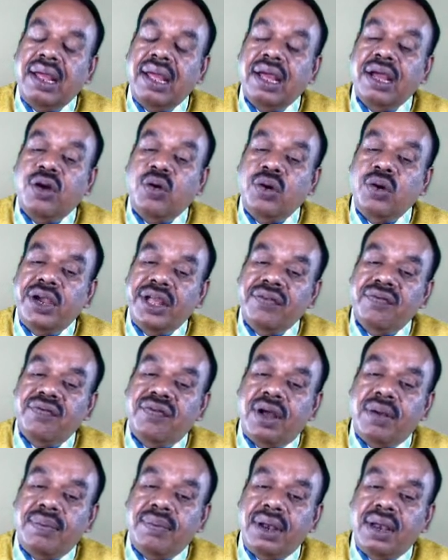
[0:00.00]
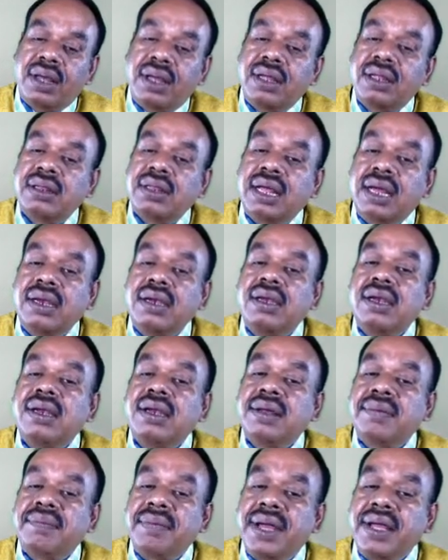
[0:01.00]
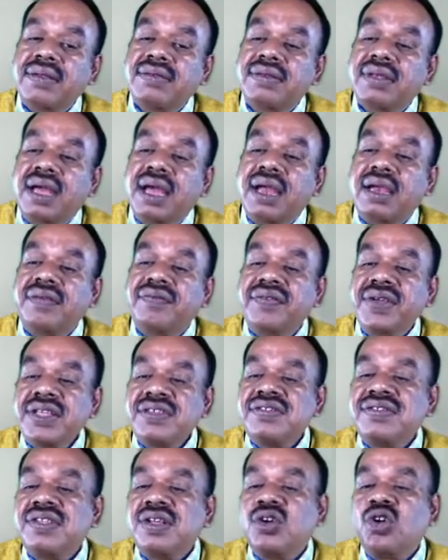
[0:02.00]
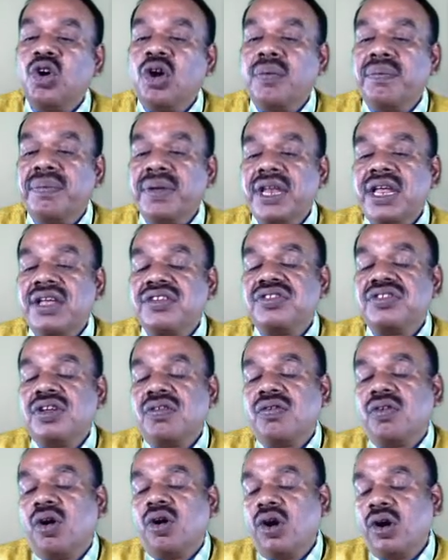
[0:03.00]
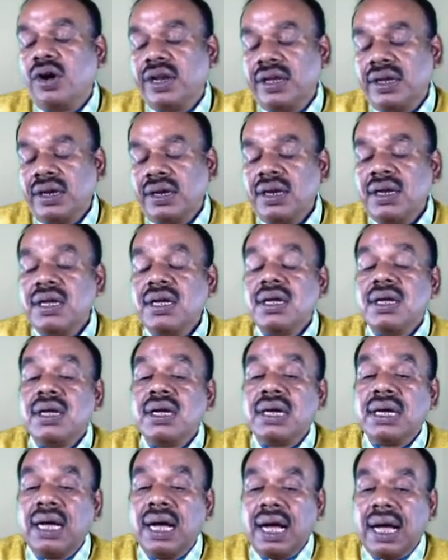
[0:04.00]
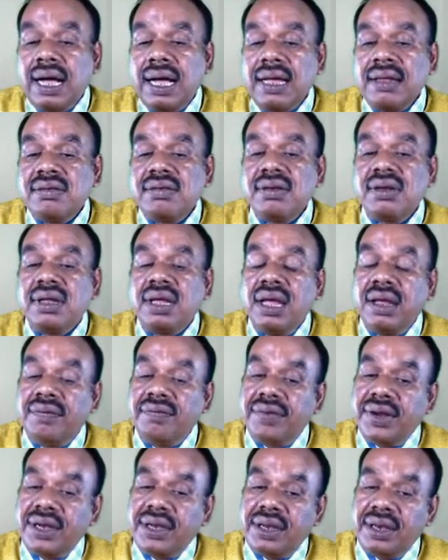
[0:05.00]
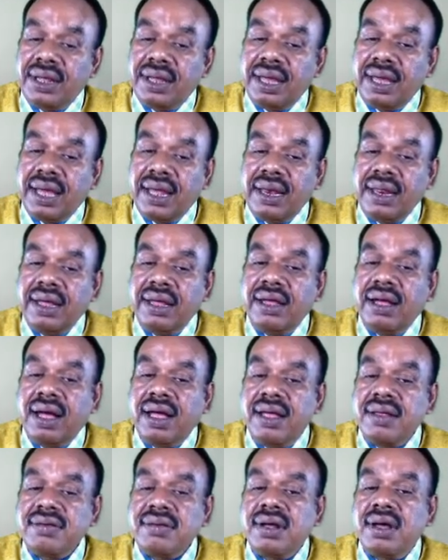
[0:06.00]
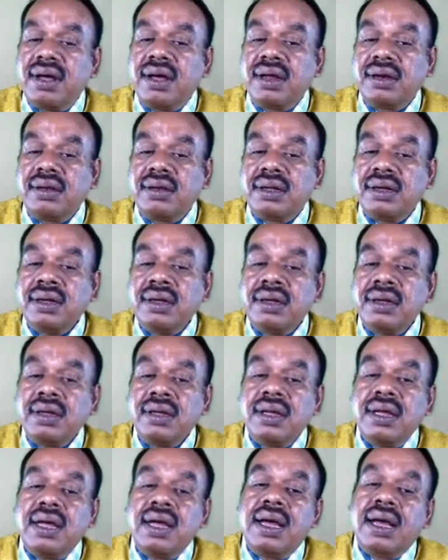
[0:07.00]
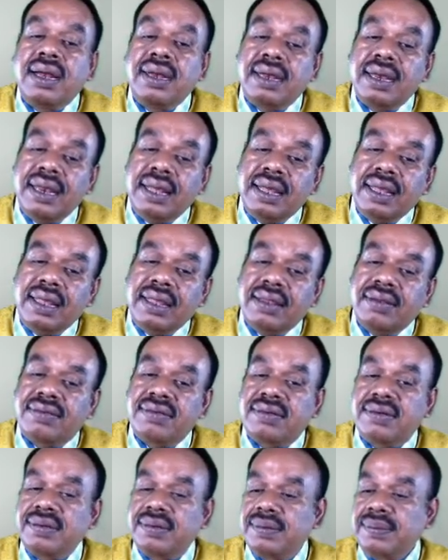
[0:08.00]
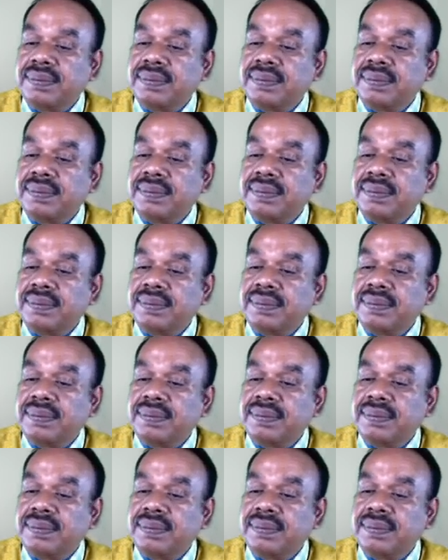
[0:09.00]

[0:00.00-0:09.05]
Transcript: accounting formula that determines at which the combination of order, cost, inventory carrying cost are the at least.